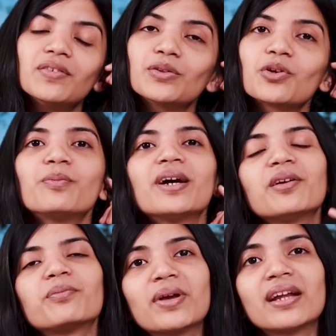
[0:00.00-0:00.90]
Even though
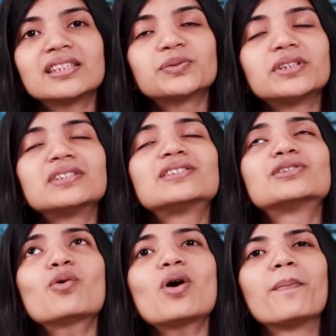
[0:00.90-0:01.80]
my parents were
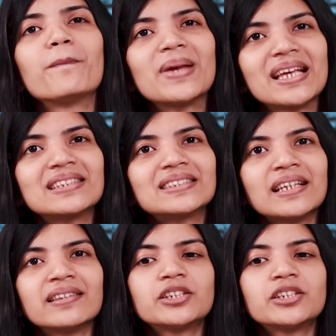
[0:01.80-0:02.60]
so amazing,